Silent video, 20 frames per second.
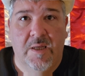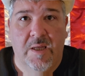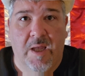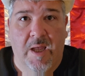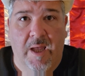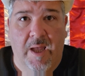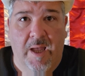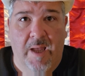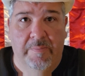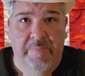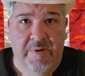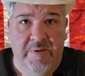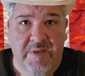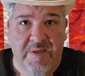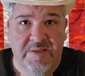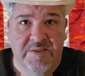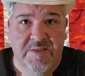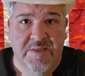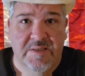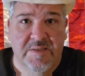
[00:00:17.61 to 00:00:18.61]
but
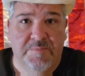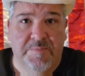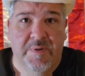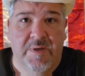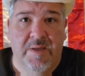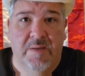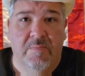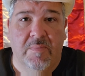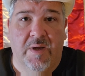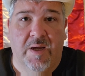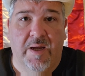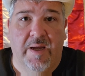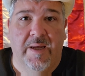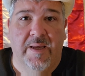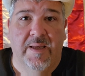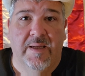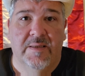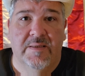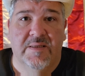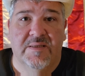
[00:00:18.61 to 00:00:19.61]
this has been
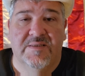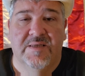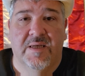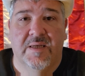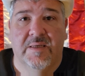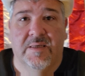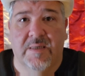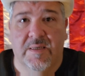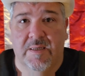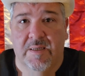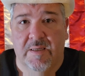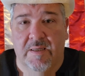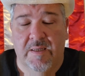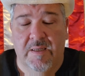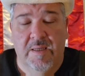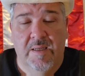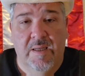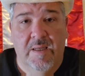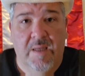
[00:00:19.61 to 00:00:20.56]
my undertaking,